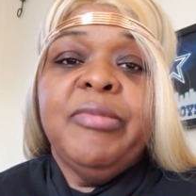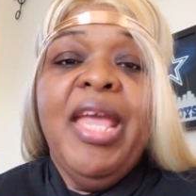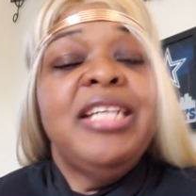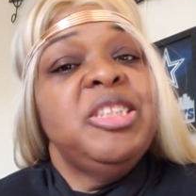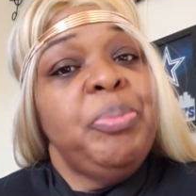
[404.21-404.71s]

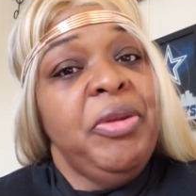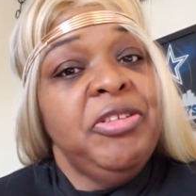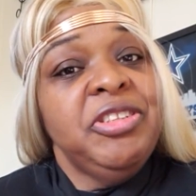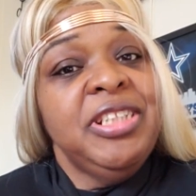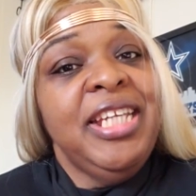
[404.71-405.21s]
as
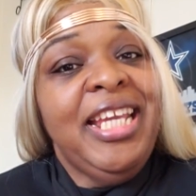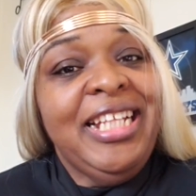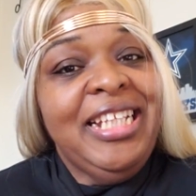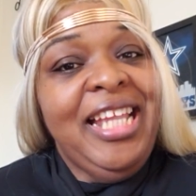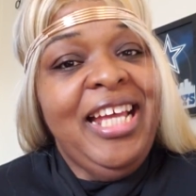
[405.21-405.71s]
spiritually
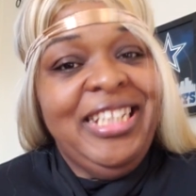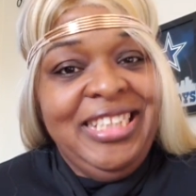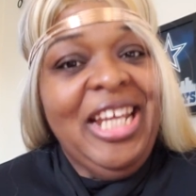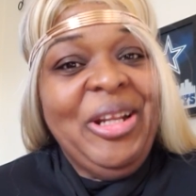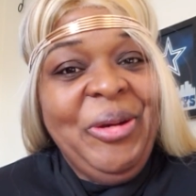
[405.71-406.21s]
inclined
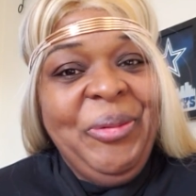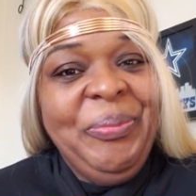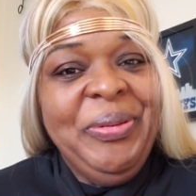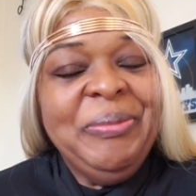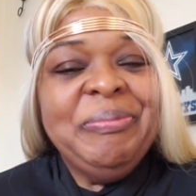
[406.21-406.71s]
as I'd
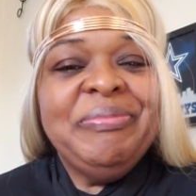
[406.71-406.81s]
hope.